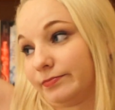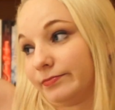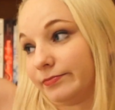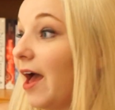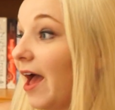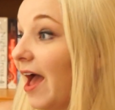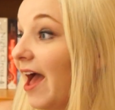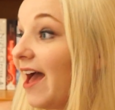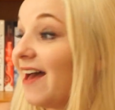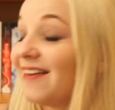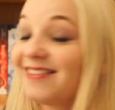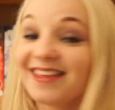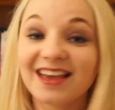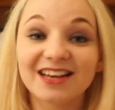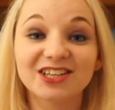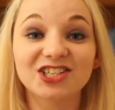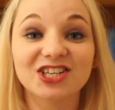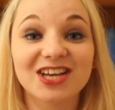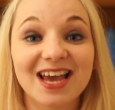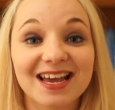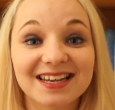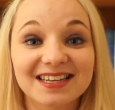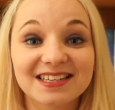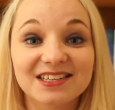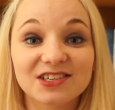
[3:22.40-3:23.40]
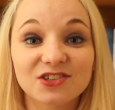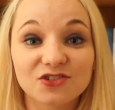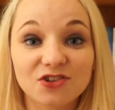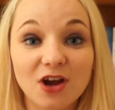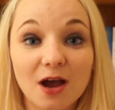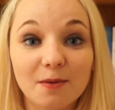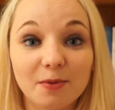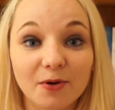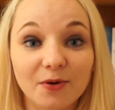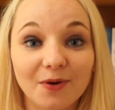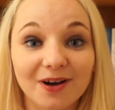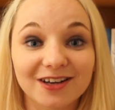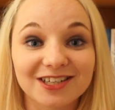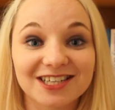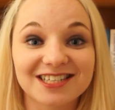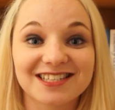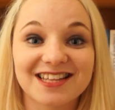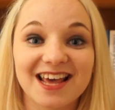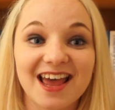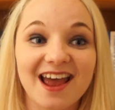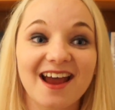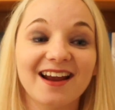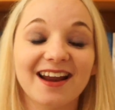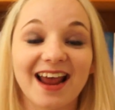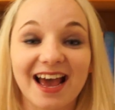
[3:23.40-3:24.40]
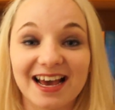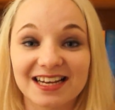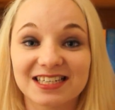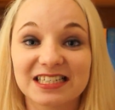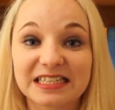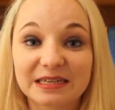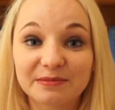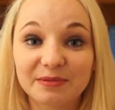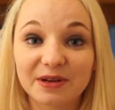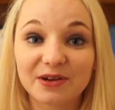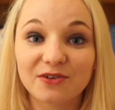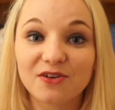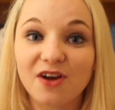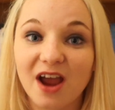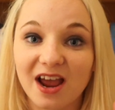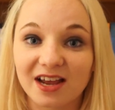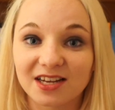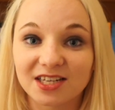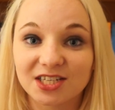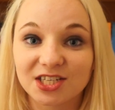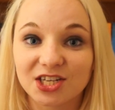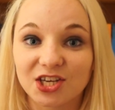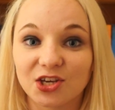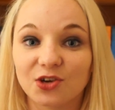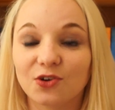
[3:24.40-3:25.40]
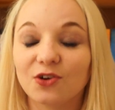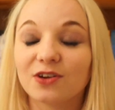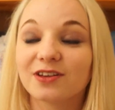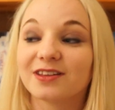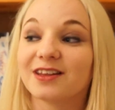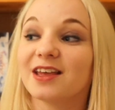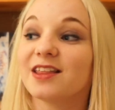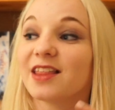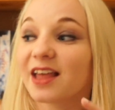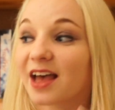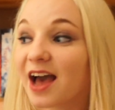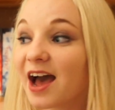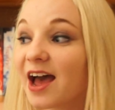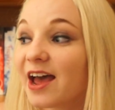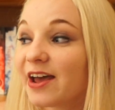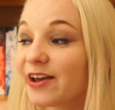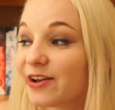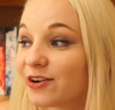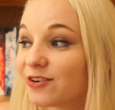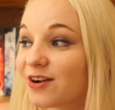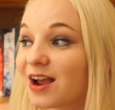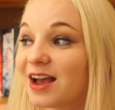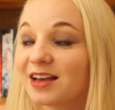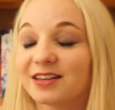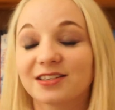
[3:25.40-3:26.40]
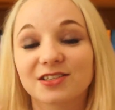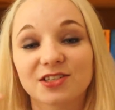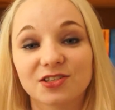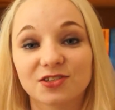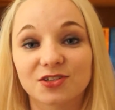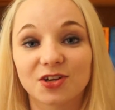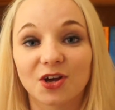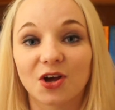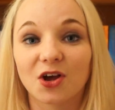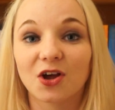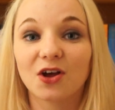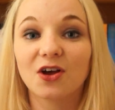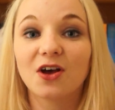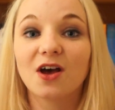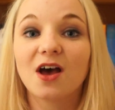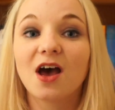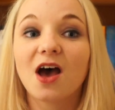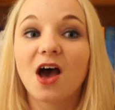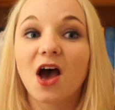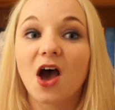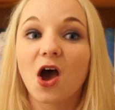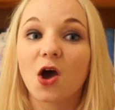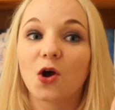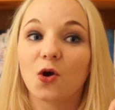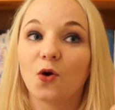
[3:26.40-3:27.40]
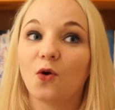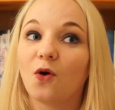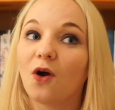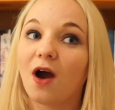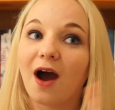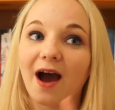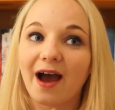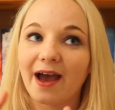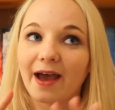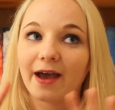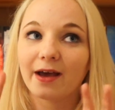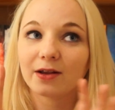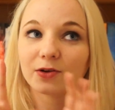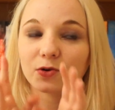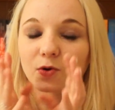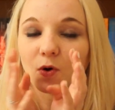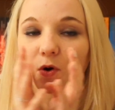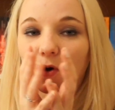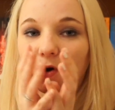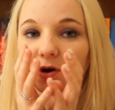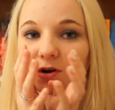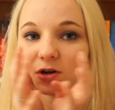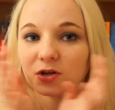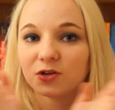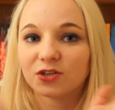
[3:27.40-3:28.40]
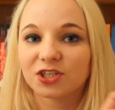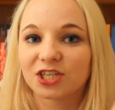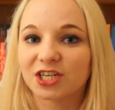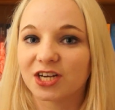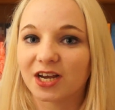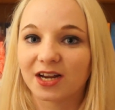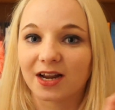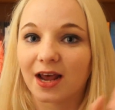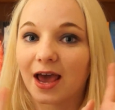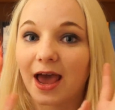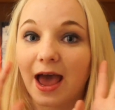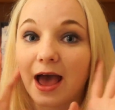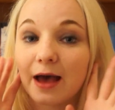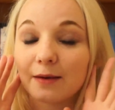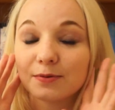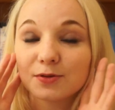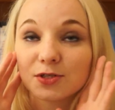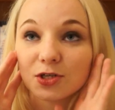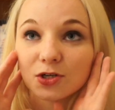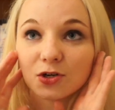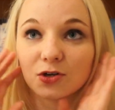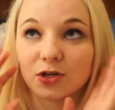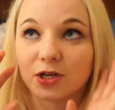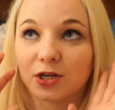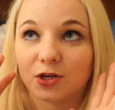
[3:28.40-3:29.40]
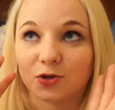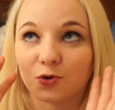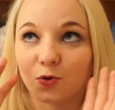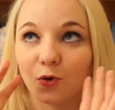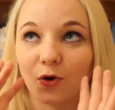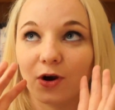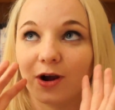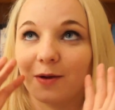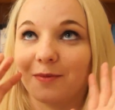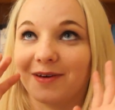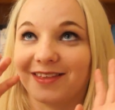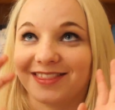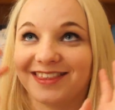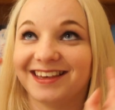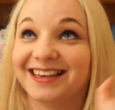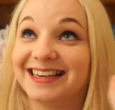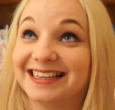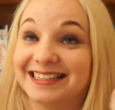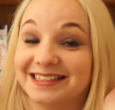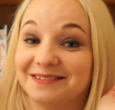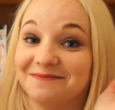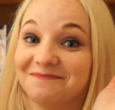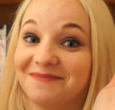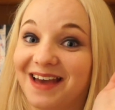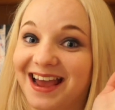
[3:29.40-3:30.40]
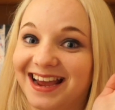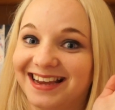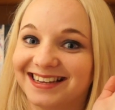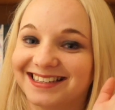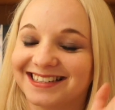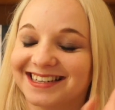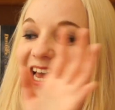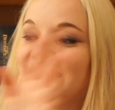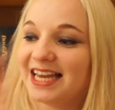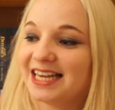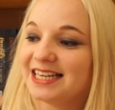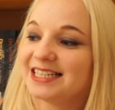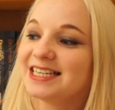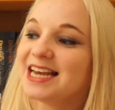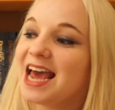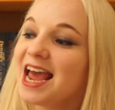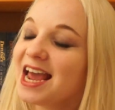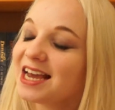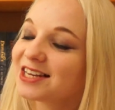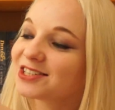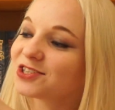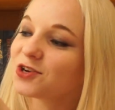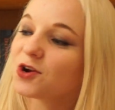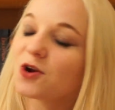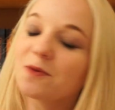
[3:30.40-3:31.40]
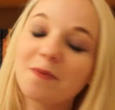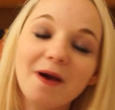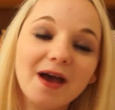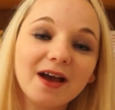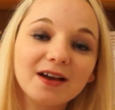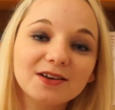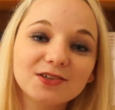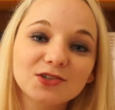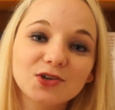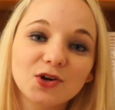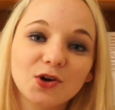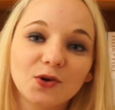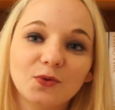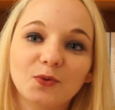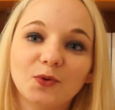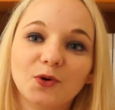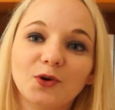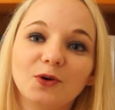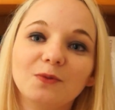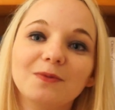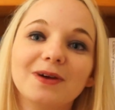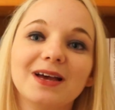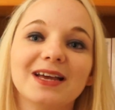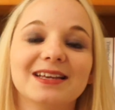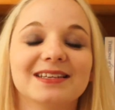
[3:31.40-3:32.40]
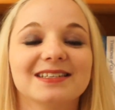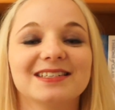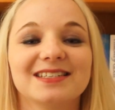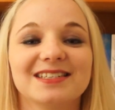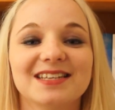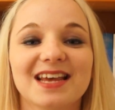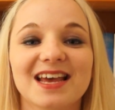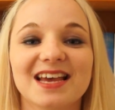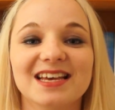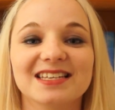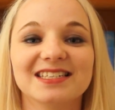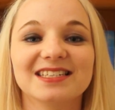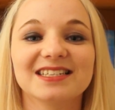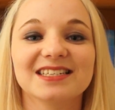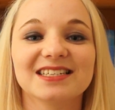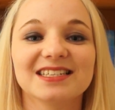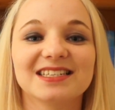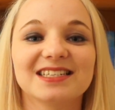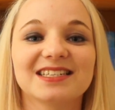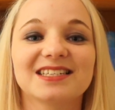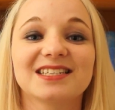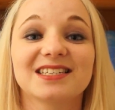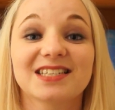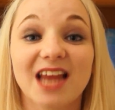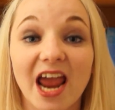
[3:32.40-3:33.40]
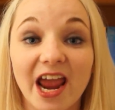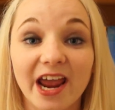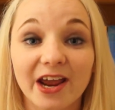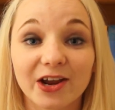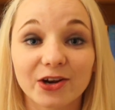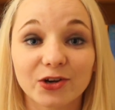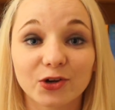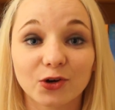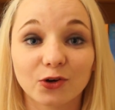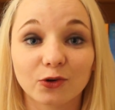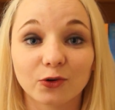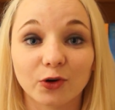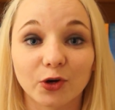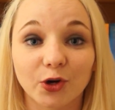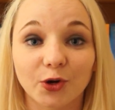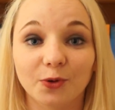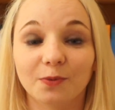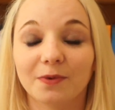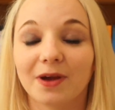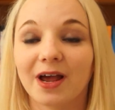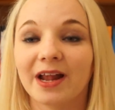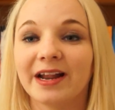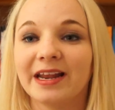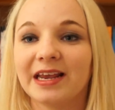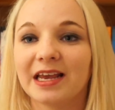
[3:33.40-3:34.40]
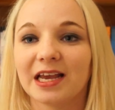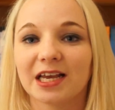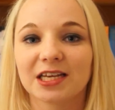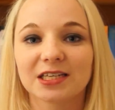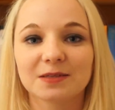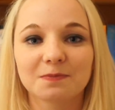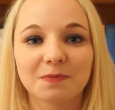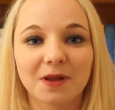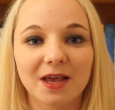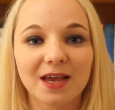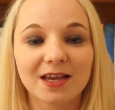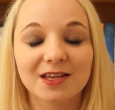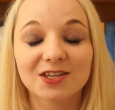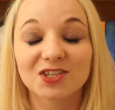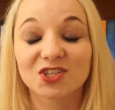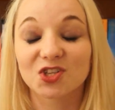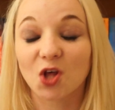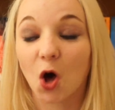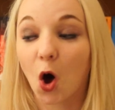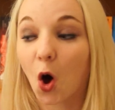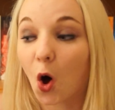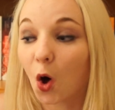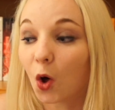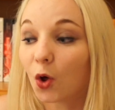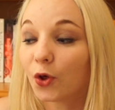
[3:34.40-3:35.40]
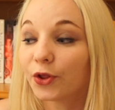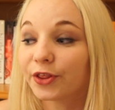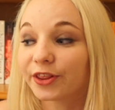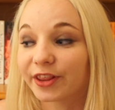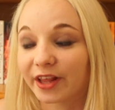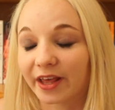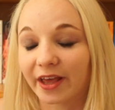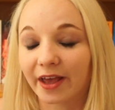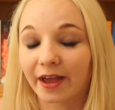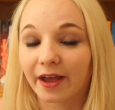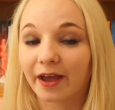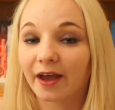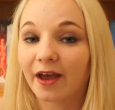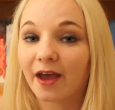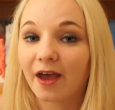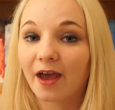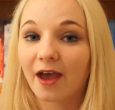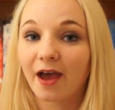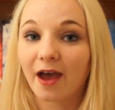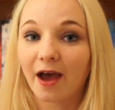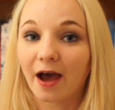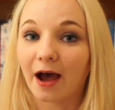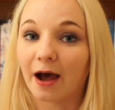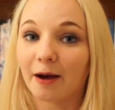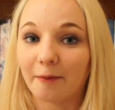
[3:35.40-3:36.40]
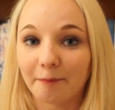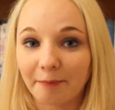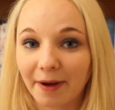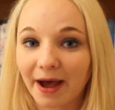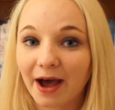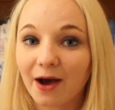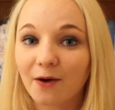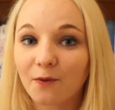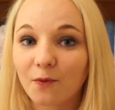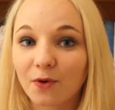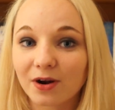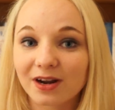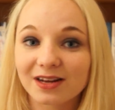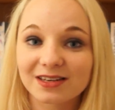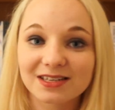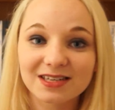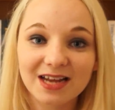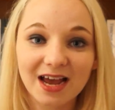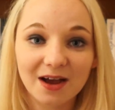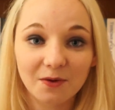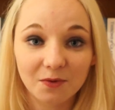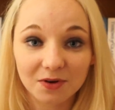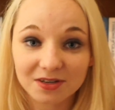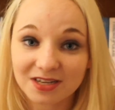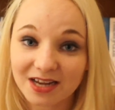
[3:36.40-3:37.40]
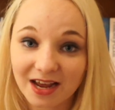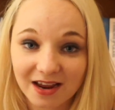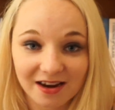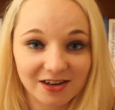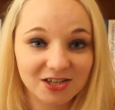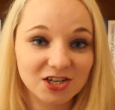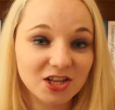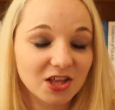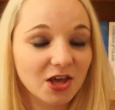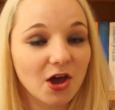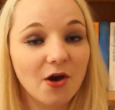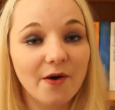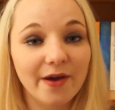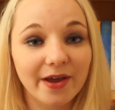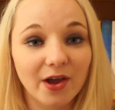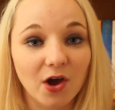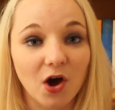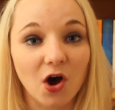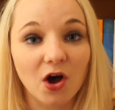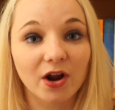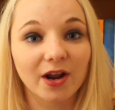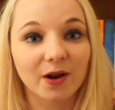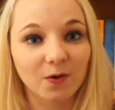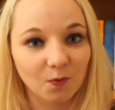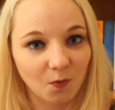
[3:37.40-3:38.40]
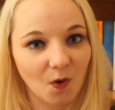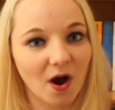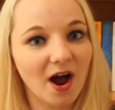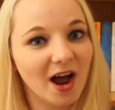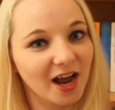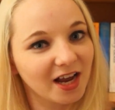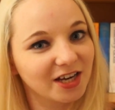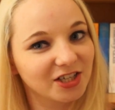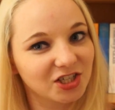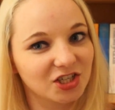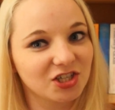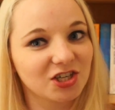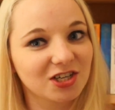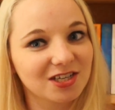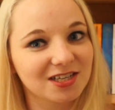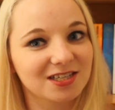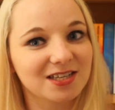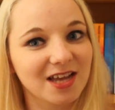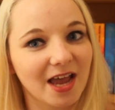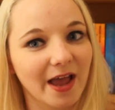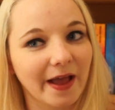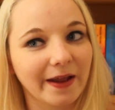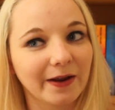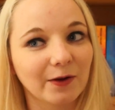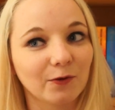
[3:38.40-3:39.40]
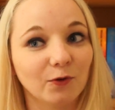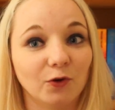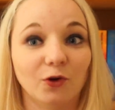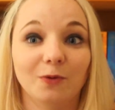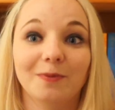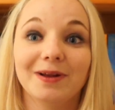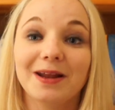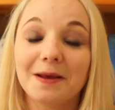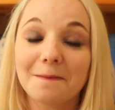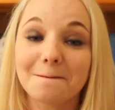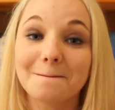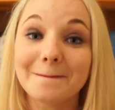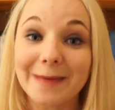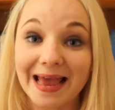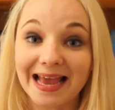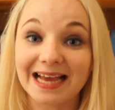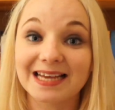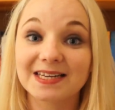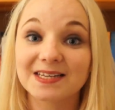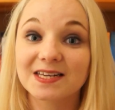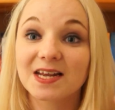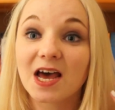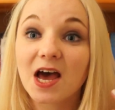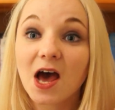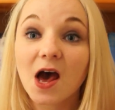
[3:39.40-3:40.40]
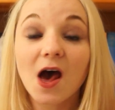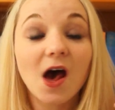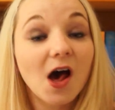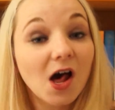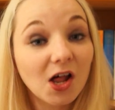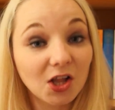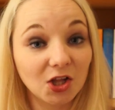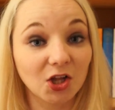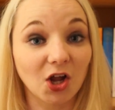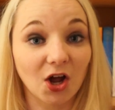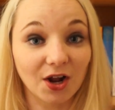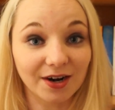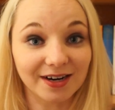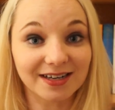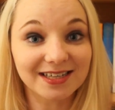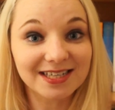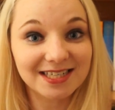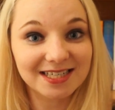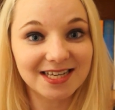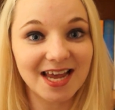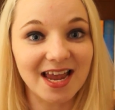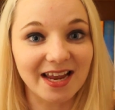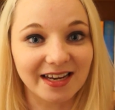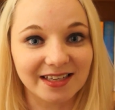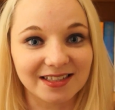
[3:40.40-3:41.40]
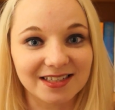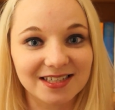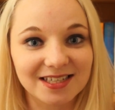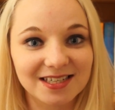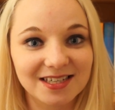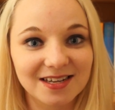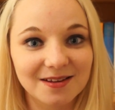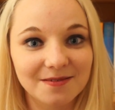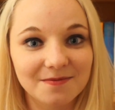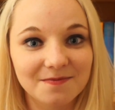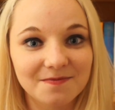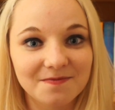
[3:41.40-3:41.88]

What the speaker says: And then she gets into trouble while she's there and has to be rescued, and then the guy who rescues her, who I adore, Lucia, and I absolutely adore him, I think he's amazing. He takes her back to her room and says, stay in your room, and he explains the whole thing about what's actually going on and why she should stay in her room, and it makes a lot of sense.